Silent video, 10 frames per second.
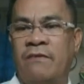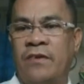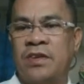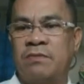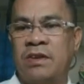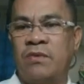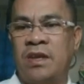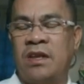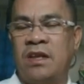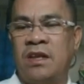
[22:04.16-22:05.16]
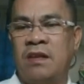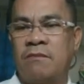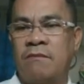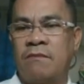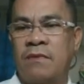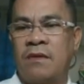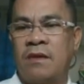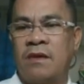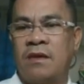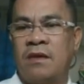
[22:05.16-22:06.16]
force between the
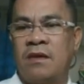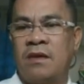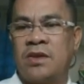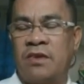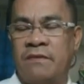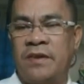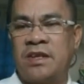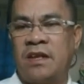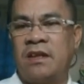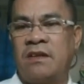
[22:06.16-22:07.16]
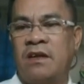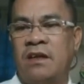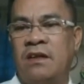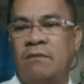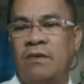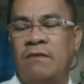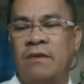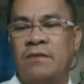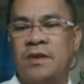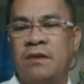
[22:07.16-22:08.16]
surface and the car moving.
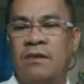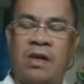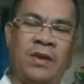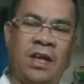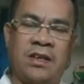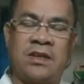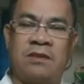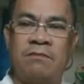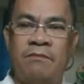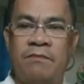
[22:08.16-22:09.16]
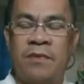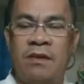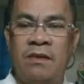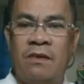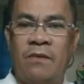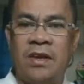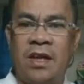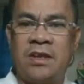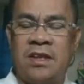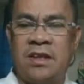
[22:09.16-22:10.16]
Okay, what else? What
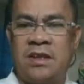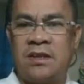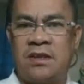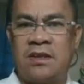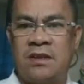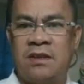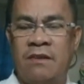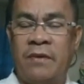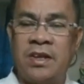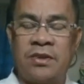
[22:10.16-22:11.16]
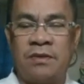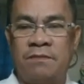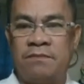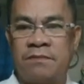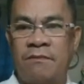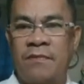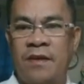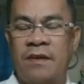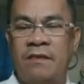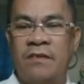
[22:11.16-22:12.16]
else is friction?
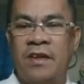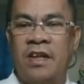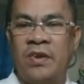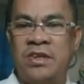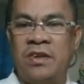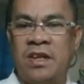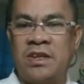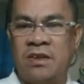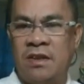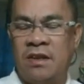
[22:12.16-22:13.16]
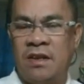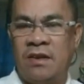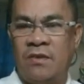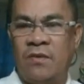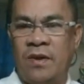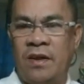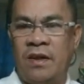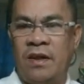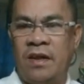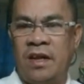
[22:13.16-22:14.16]
Now the question is,
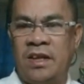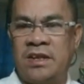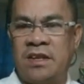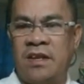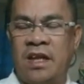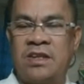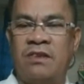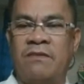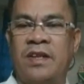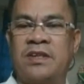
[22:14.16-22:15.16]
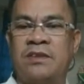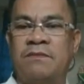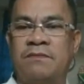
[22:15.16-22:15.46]
where is the direction of friction?